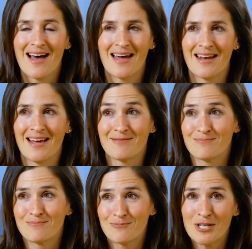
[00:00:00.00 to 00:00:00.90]
and I
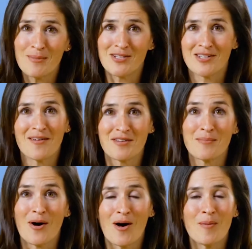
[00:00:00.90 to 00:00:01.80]
pretty much loved
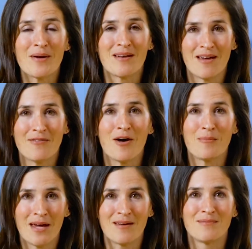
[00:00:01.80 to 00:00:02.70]
them all, but I
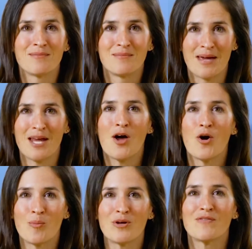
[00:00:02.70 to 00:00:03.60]
found my main
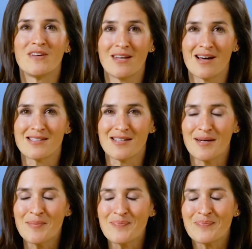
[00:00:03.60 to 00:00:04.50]
home with
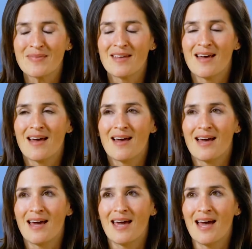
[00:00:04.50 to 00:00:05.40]
vinyasa.
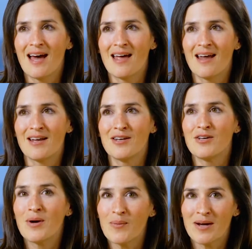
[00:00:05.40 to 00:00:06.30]
And I
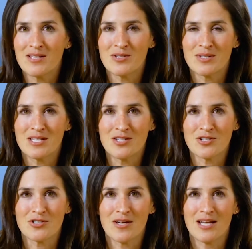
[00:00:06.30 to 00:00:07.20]
knew I wanted to do a
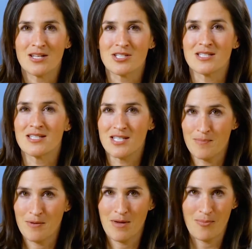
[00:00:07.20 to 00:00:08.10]
teacher training just to
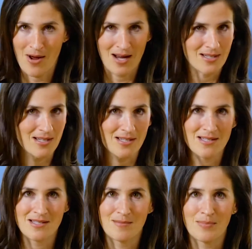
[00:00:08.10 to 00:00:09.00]
deepen my
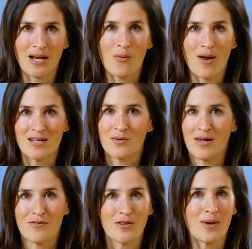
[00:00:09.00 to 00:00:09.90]
practice, but I wanted to
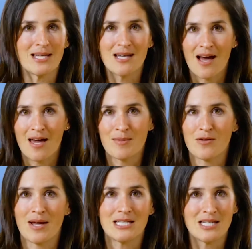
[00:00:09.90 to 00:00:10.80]
wait for the right time and
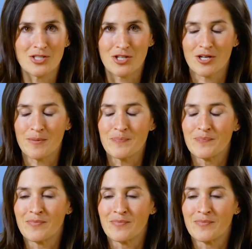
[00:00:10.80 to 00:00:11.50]
the right teacher.